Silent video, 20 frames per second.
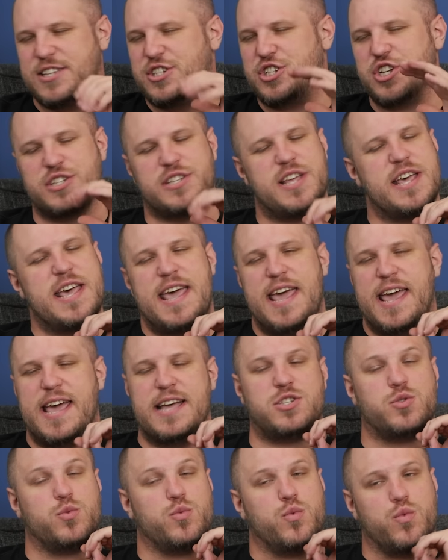yeah. it's just
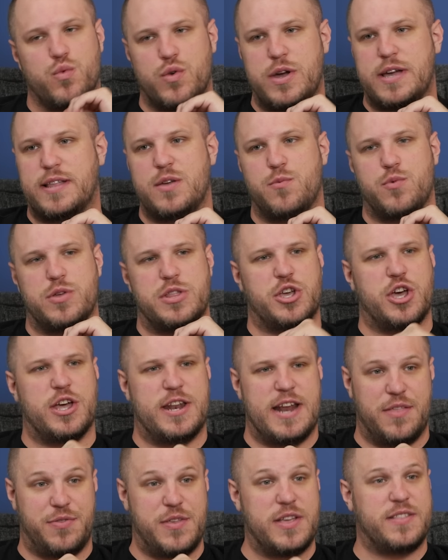it's really really good
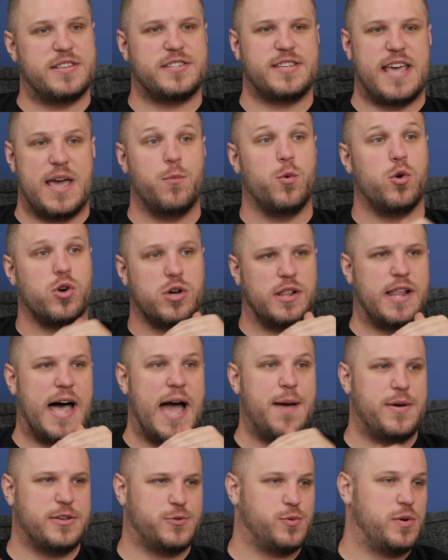and i think this game will
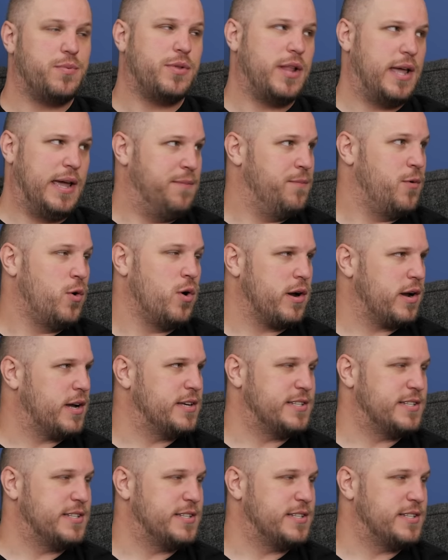climb as we play it more yeah